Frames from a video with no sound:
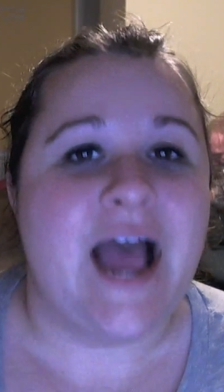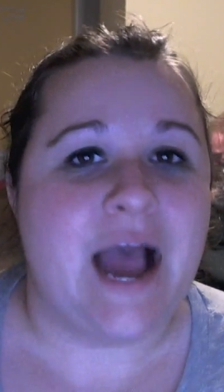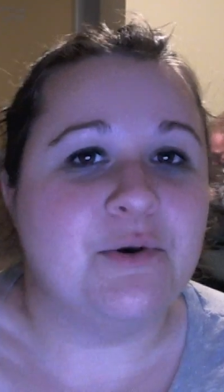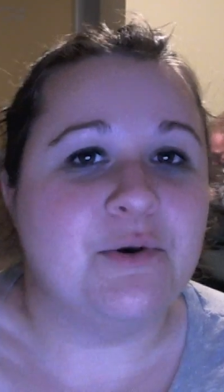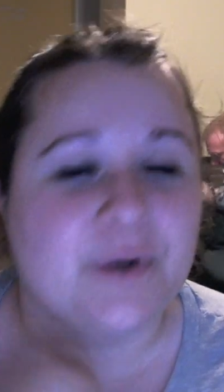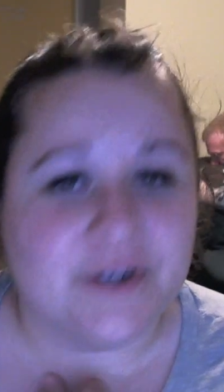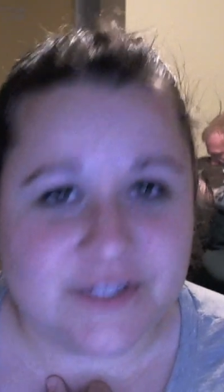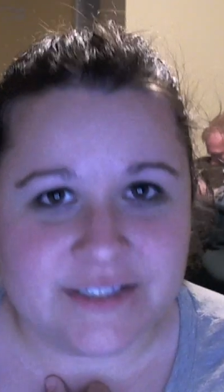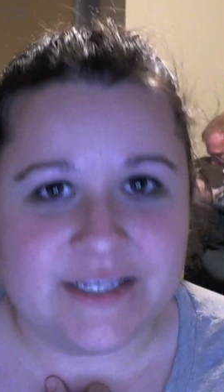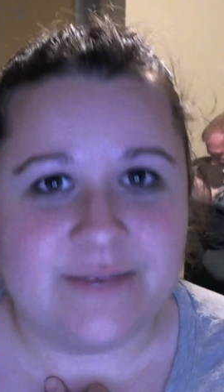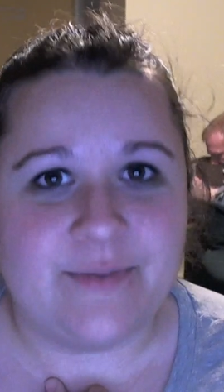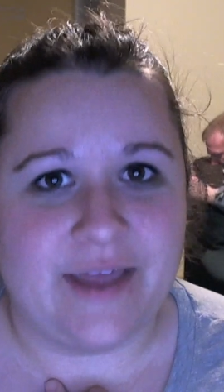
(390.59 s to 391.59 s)
I will
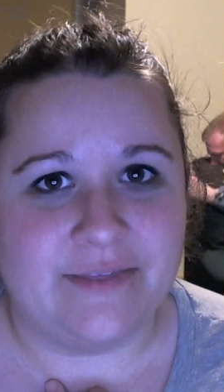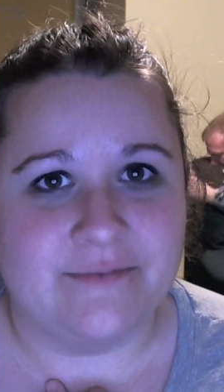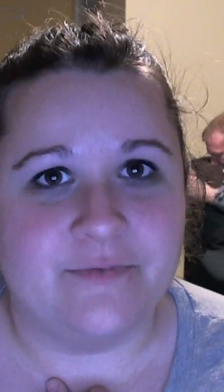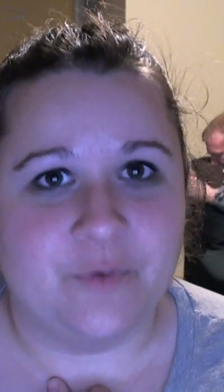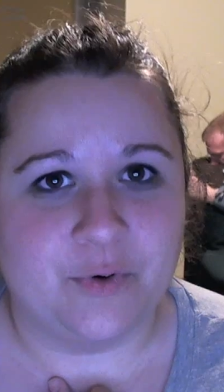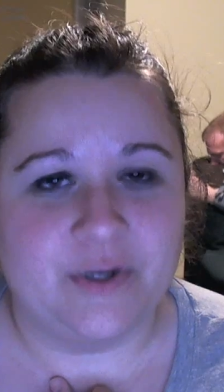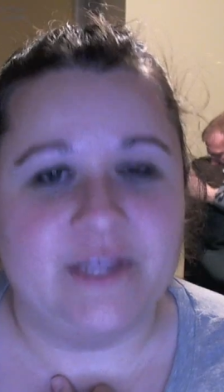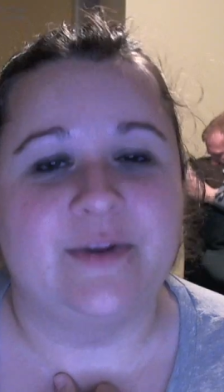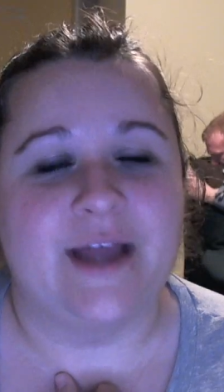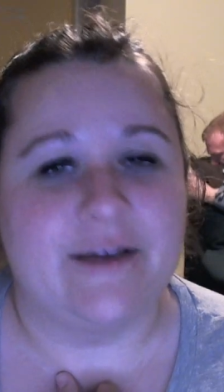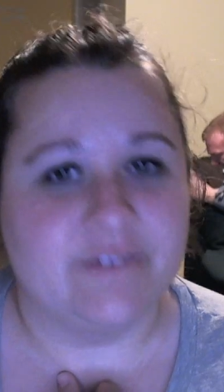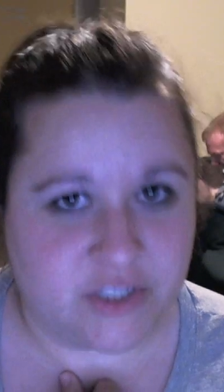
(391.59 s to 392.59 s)
personally buy them for you and
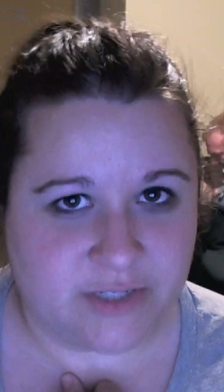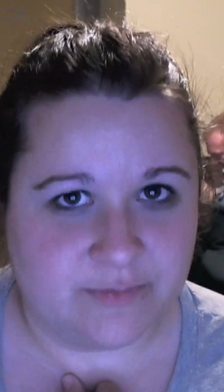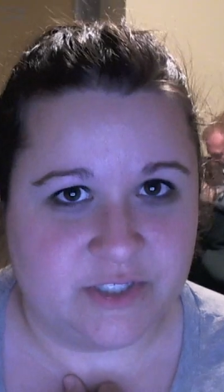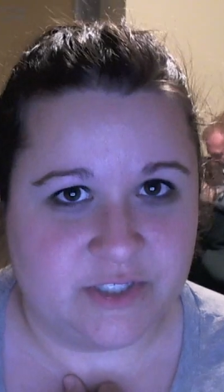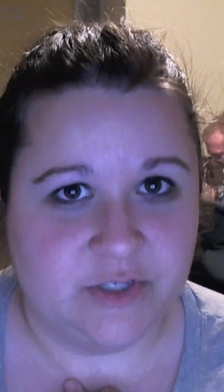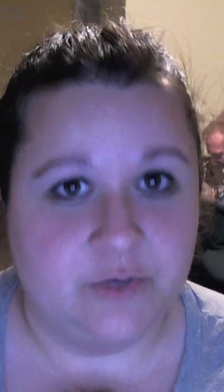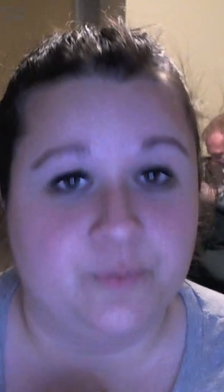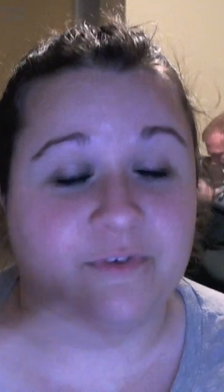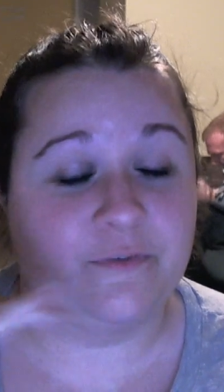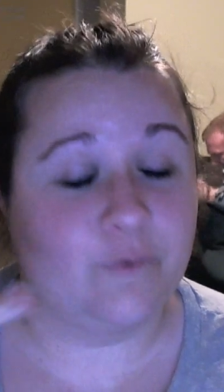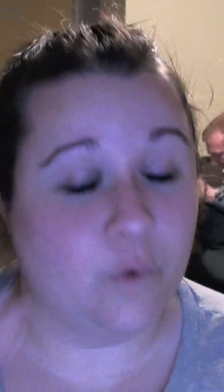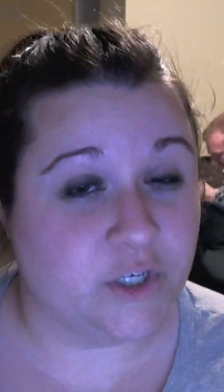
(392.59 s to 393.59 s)
have it shipped to you
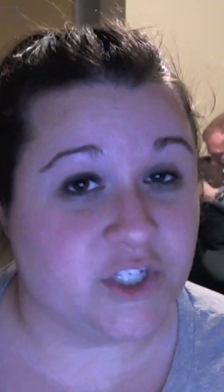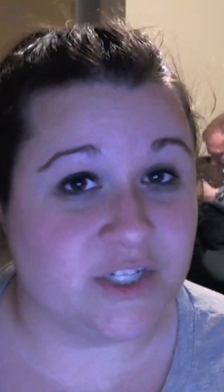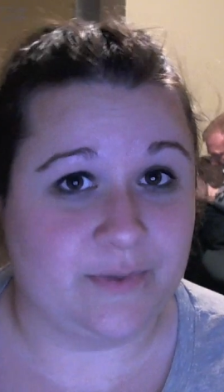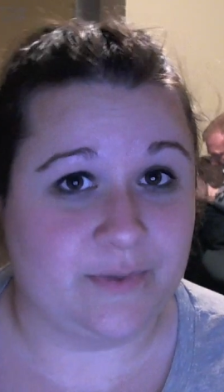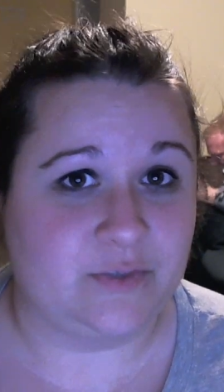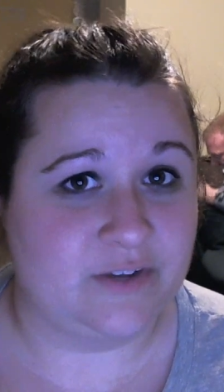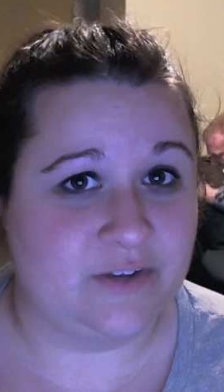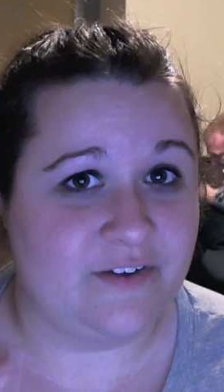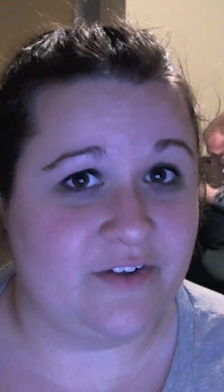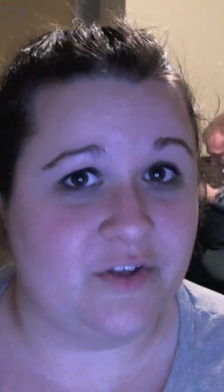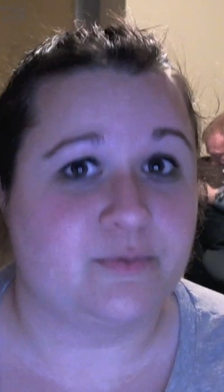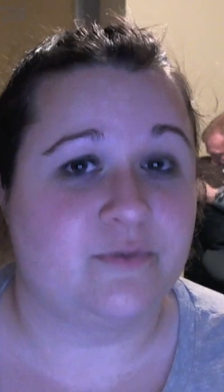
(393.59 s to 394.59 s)
before shipping,
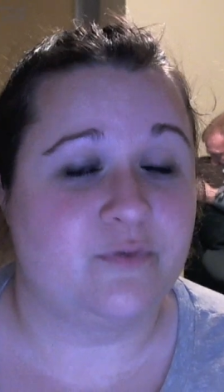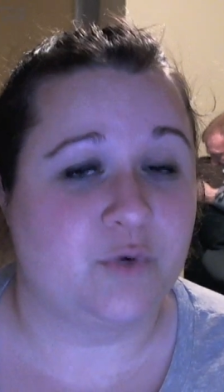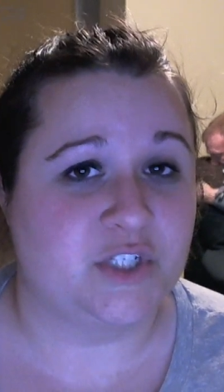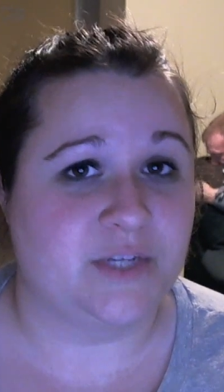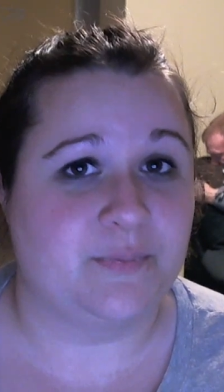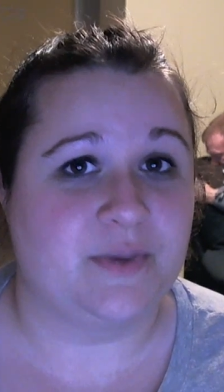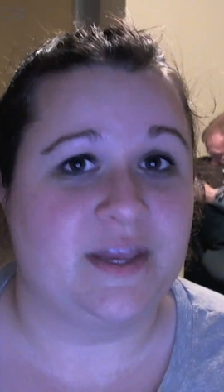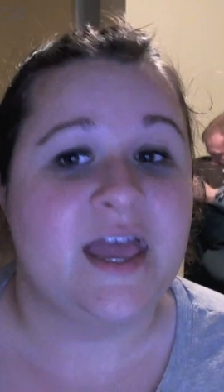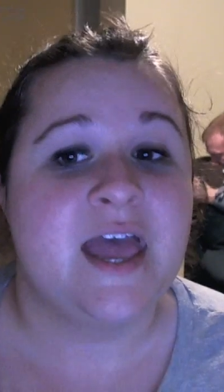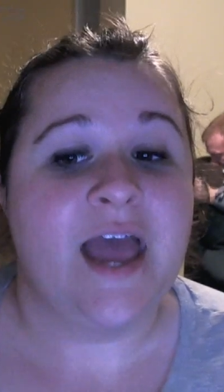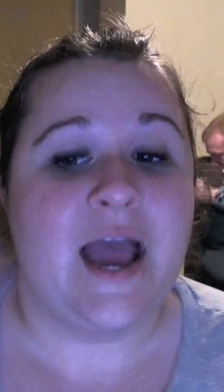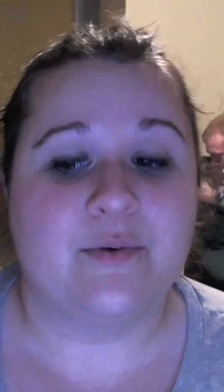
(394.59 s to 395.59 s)
$25 before shipping.
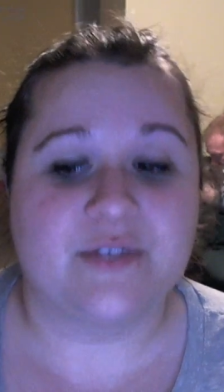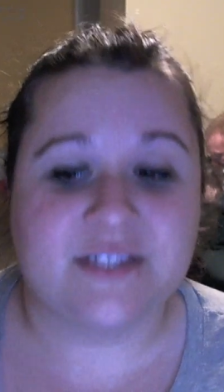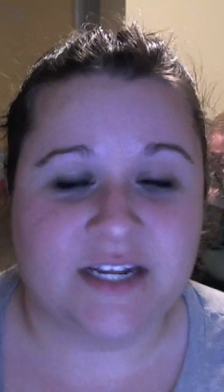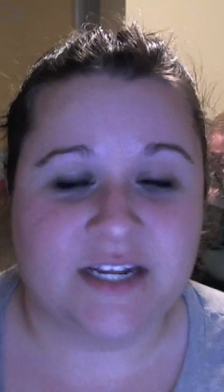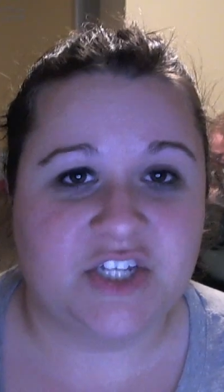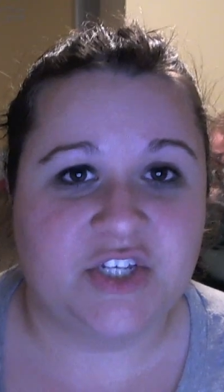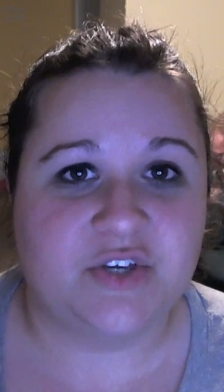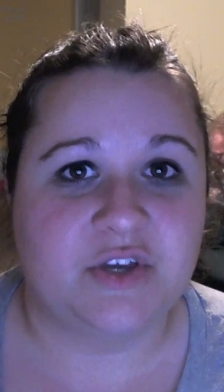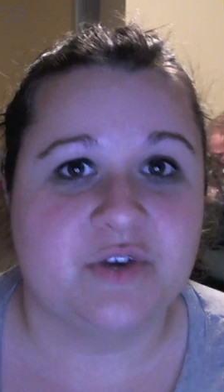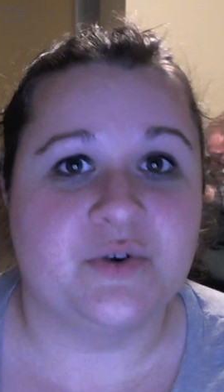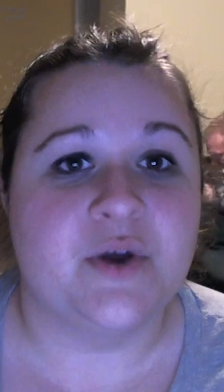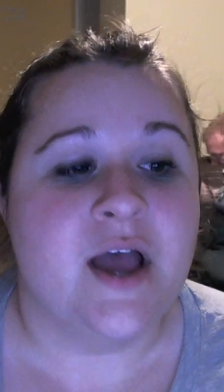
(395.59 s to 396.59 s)
I will send it to
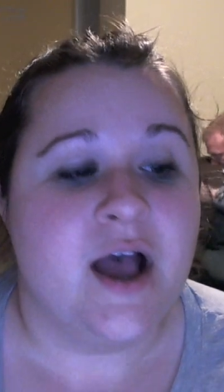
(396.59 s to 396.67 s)
you.